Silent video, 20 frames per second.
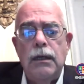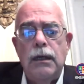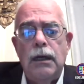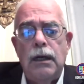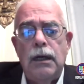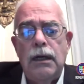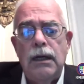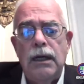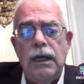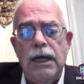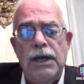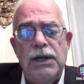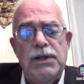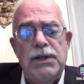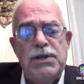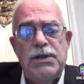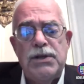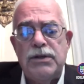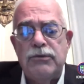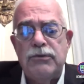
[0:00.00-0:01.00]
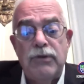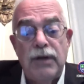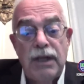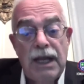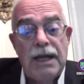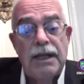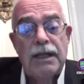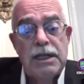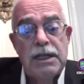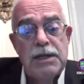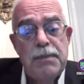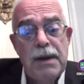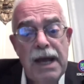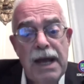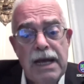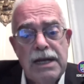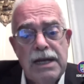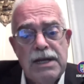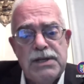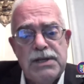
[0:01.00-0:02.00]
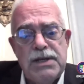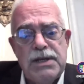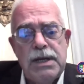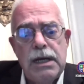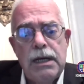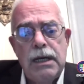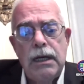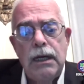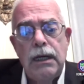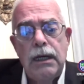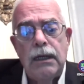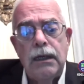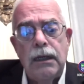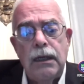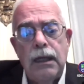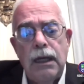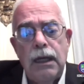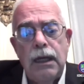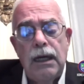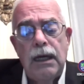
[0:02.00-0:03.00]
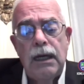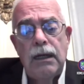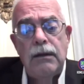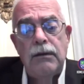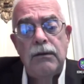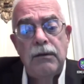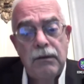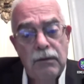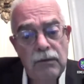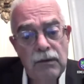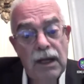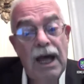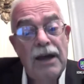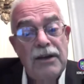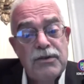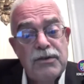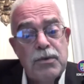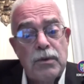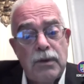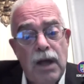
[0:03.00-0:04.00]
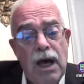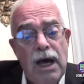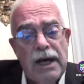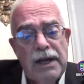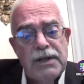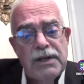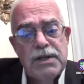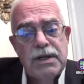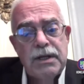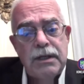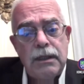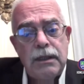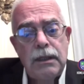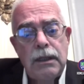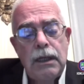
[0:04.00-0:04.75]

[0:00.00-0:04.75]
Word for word: uh, its relentless pace and lives were lost.